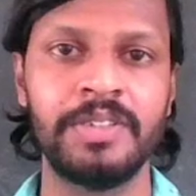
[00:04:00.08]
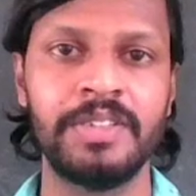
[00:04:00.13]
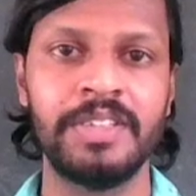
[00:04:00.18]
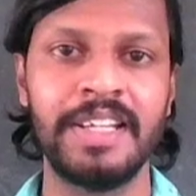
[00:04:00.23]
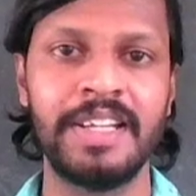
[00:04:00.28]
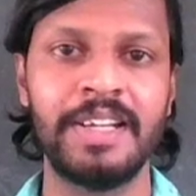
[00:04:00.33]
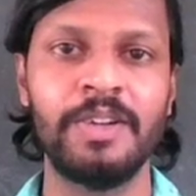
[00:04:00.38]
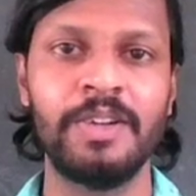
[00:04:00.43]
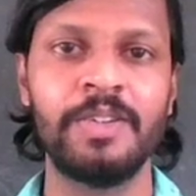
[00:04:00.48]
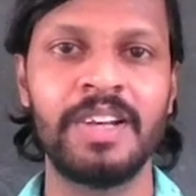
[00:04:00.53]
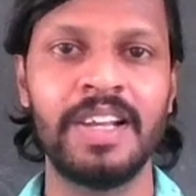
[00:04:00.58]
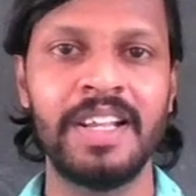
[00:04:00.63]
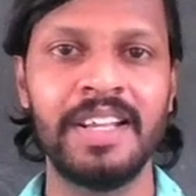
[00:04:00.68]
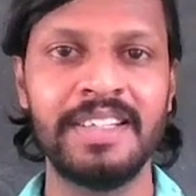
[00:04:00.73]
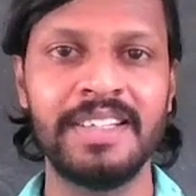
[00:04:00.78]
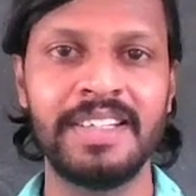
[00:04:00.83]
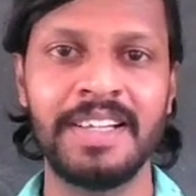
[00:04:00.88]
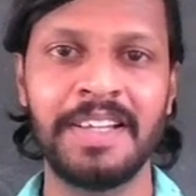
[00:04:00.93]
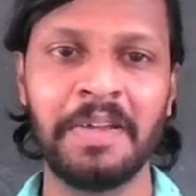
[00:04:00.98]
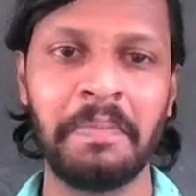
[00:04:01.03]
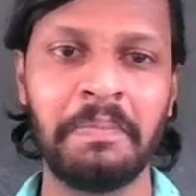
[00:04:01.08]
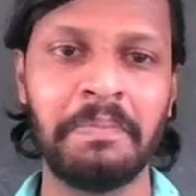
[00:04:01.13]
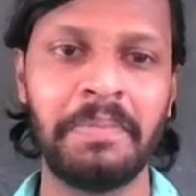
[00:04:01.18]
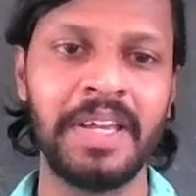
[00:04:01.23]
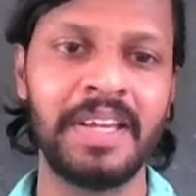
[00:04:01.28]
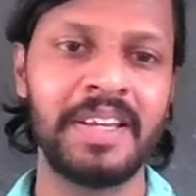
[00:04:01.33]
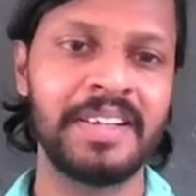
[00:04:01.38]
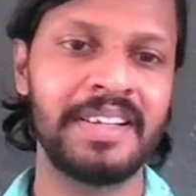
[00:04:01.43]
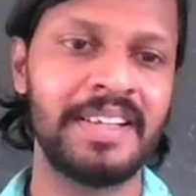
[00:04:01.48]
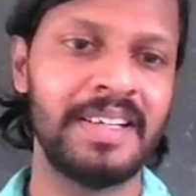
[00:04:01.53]
they look like
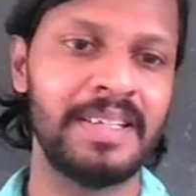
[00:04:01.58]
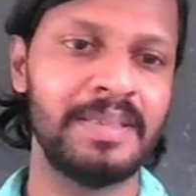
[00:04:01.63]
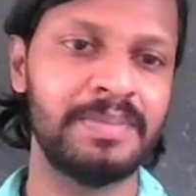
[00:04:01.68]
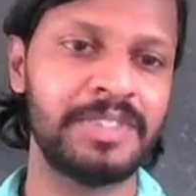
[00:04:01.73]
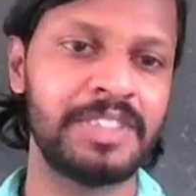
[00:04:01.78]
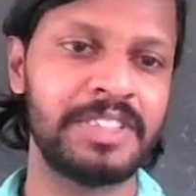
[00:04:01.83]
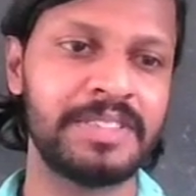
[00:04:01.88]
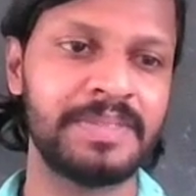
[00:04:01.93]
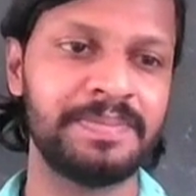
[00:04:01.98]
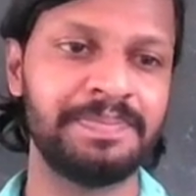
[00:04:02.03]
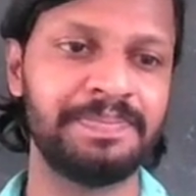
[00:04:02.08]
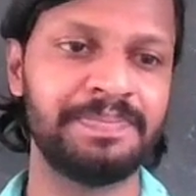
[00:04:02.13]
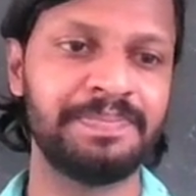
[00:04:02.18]
bear cubs.